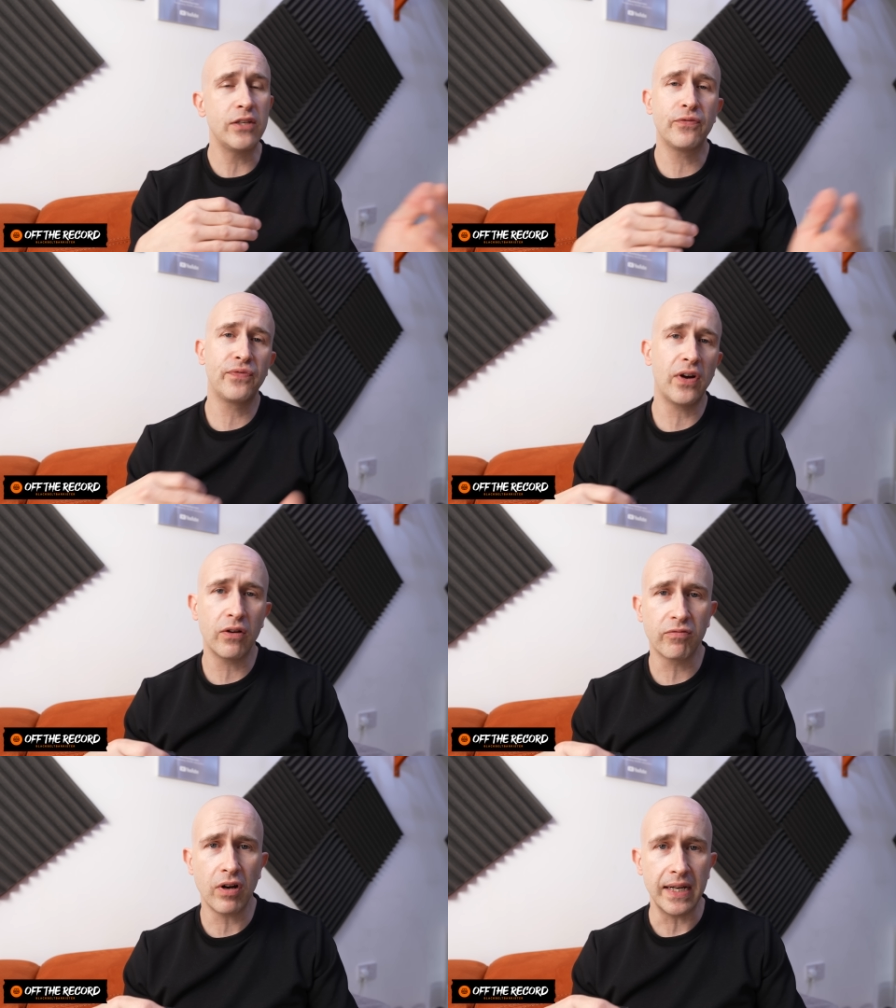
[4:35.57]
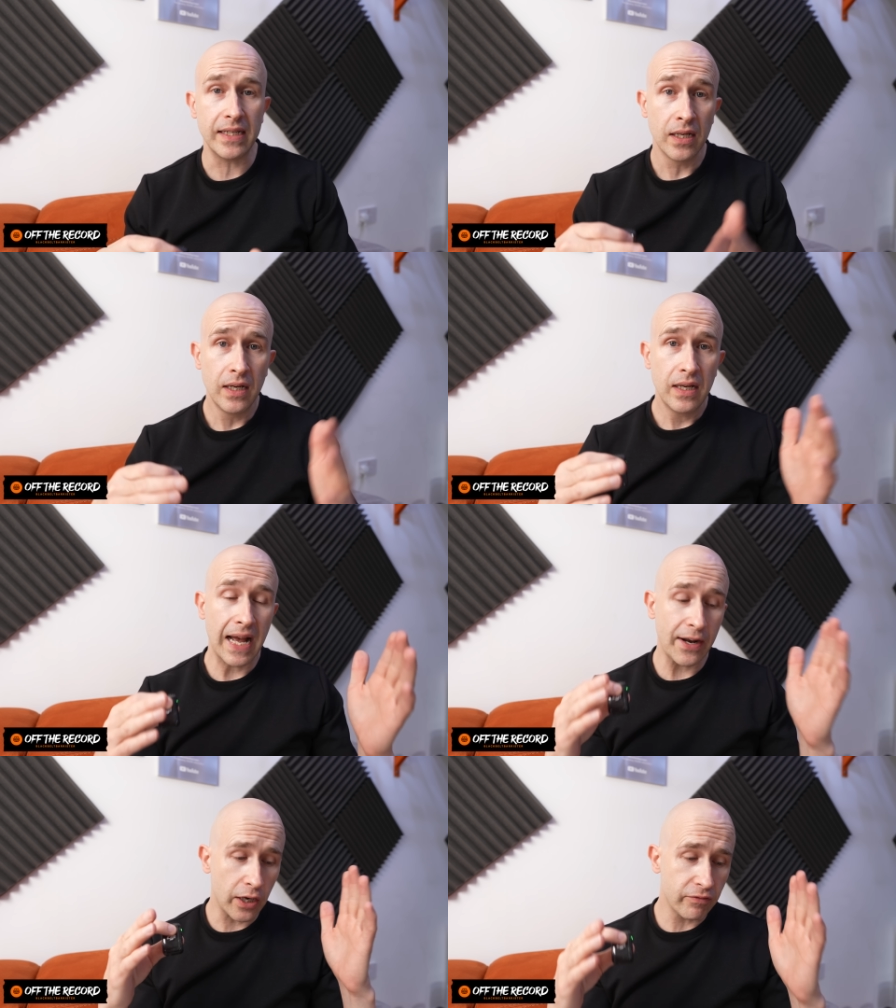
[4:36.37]
far right.
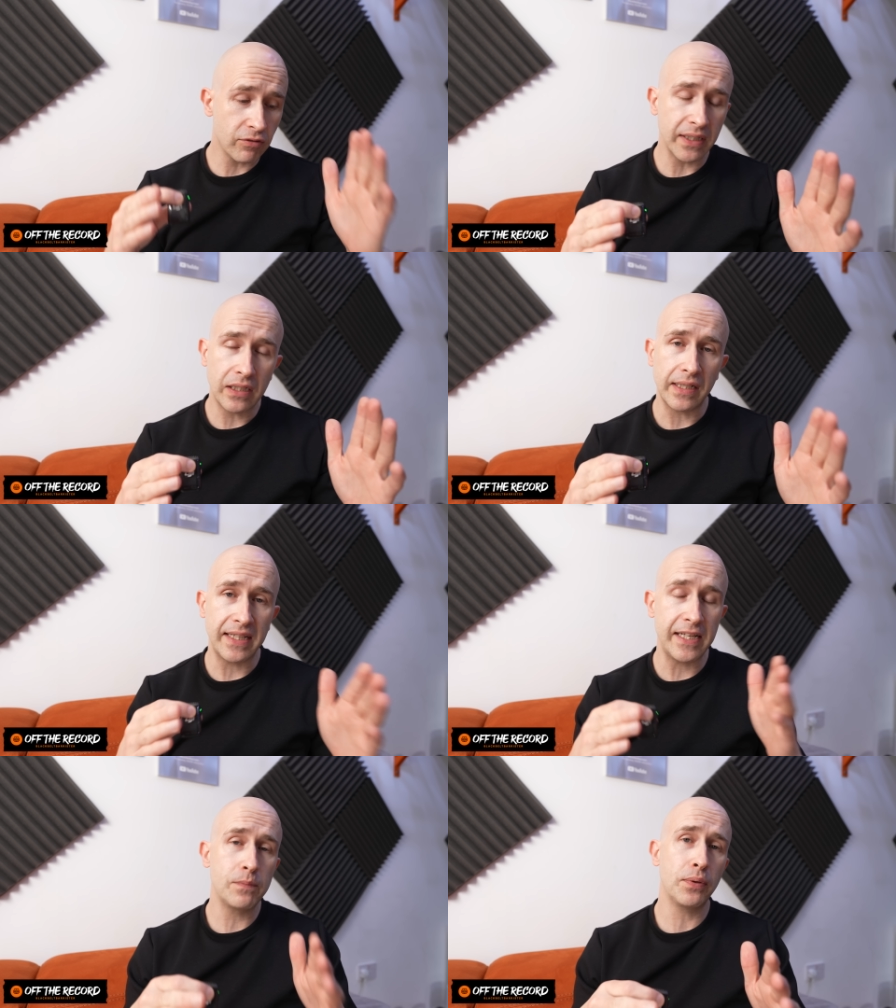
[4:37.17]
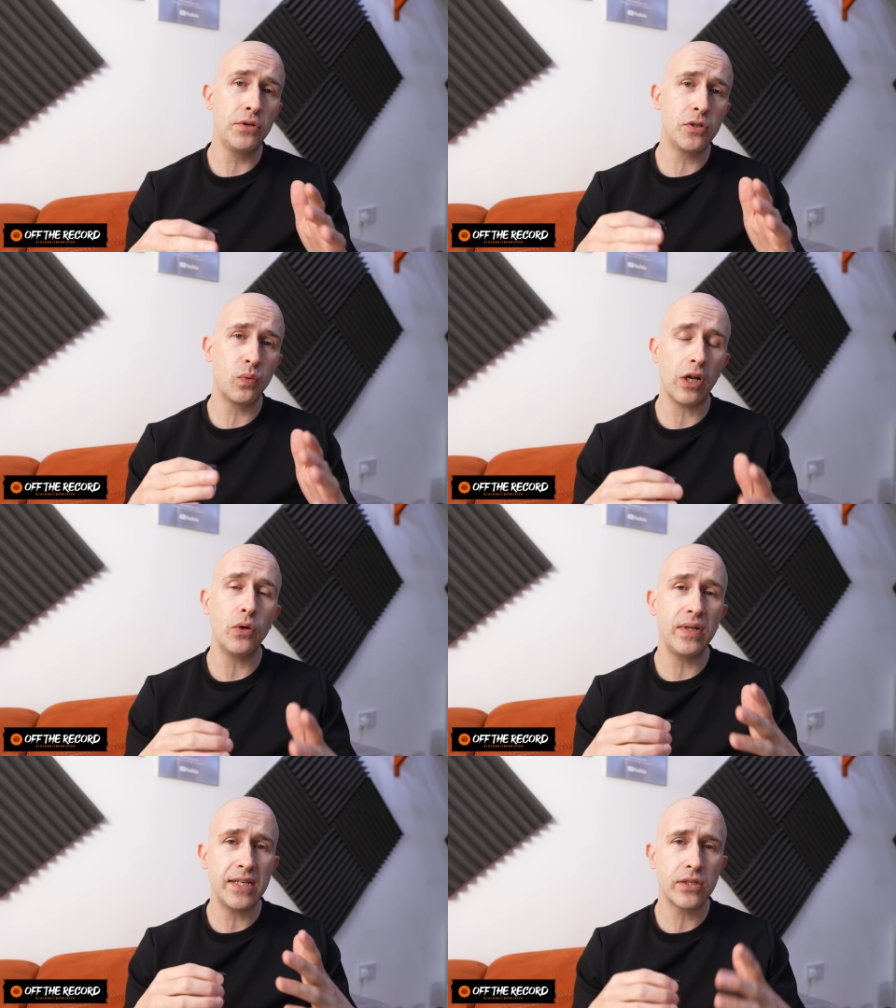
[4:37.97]
And ironically, his post will
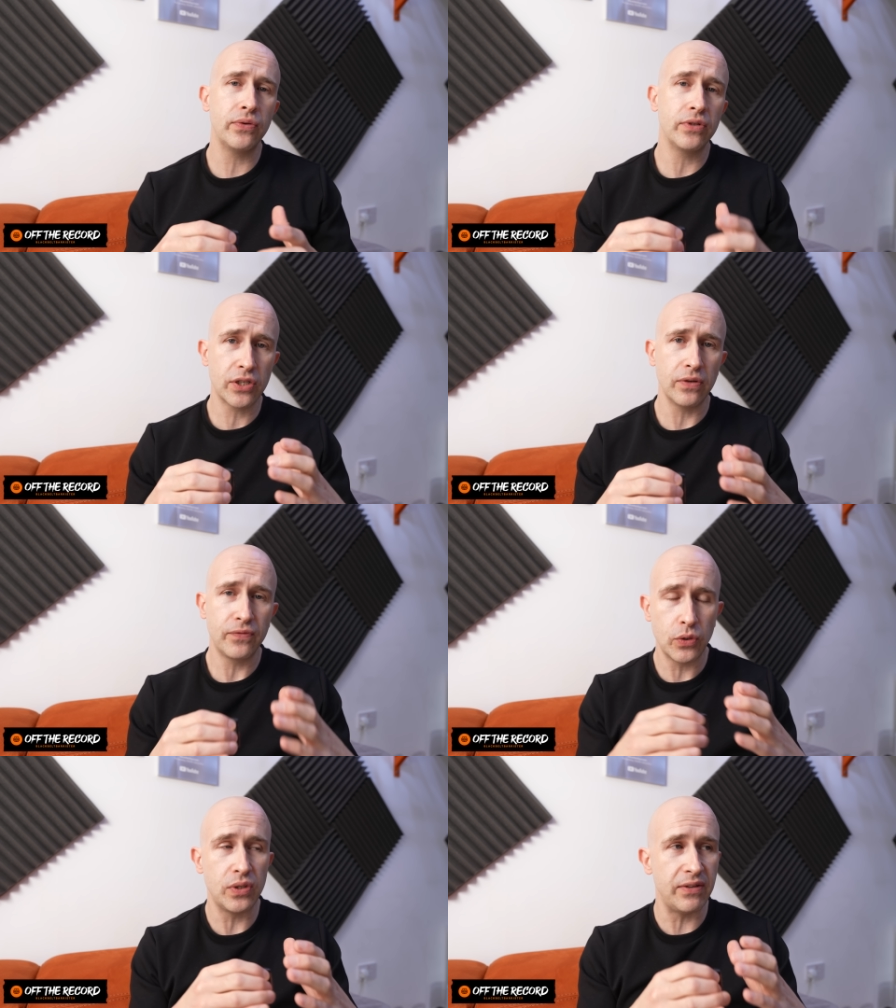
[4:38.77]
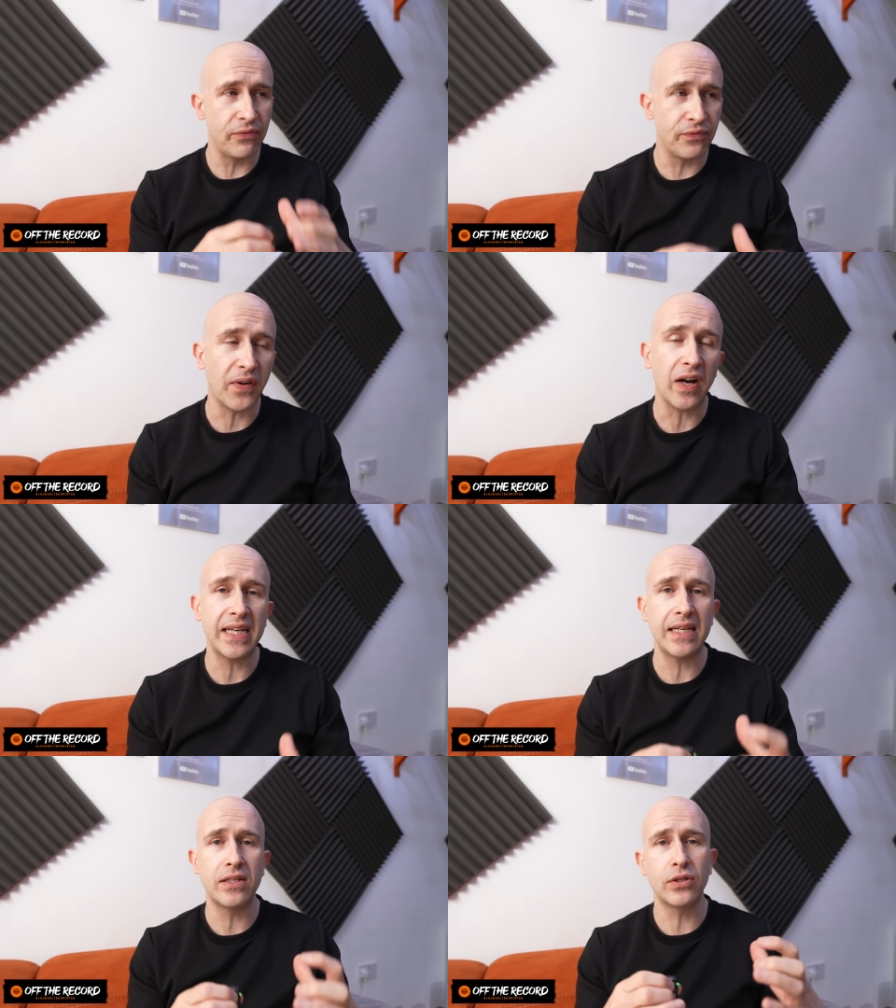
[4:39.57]
only serve to
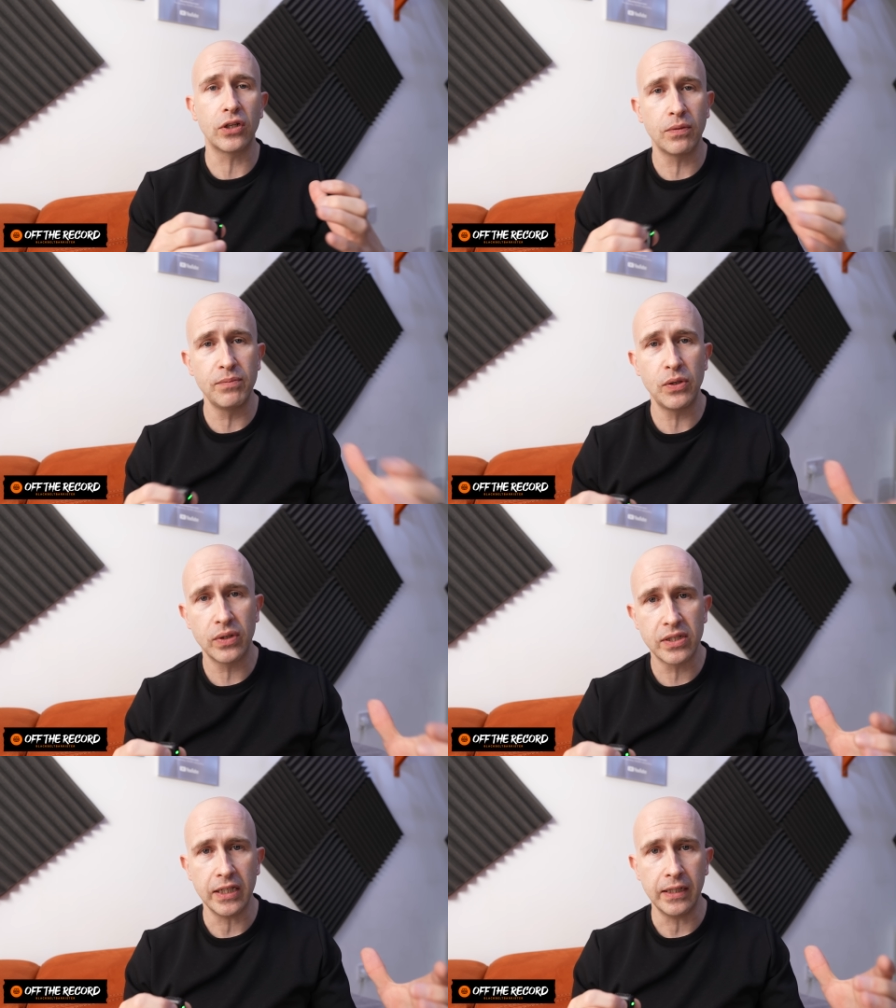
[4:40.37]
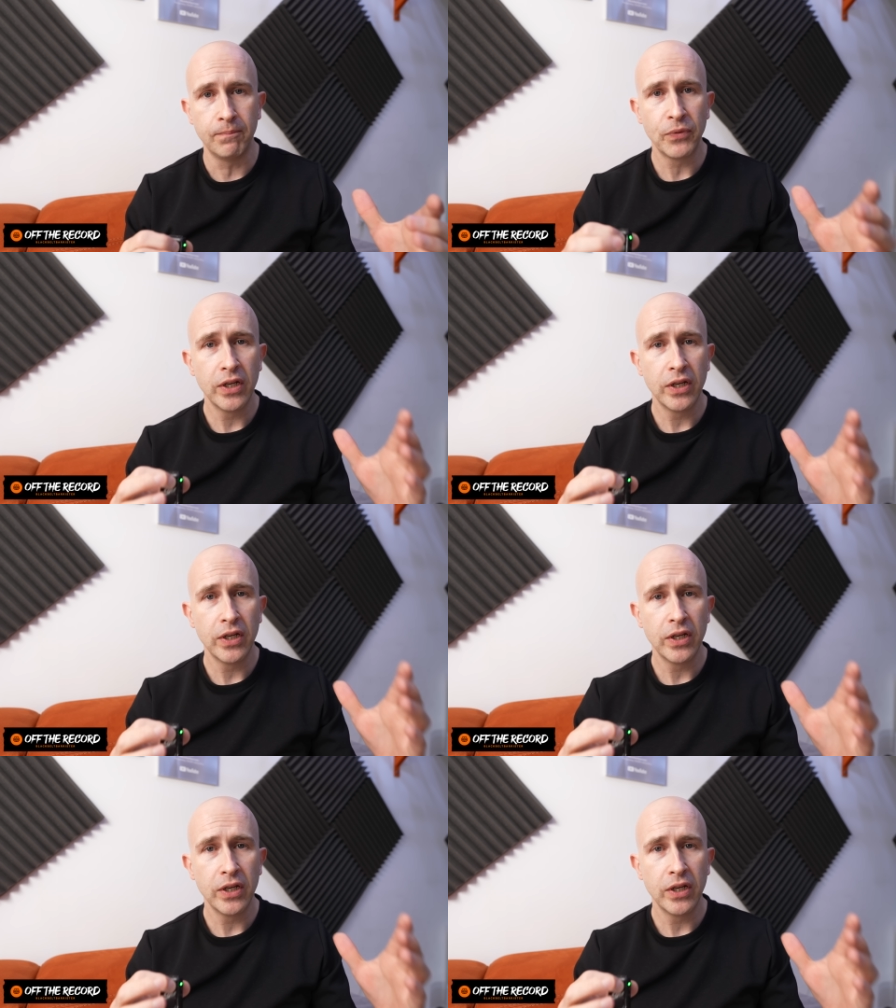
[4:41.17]
divide the community,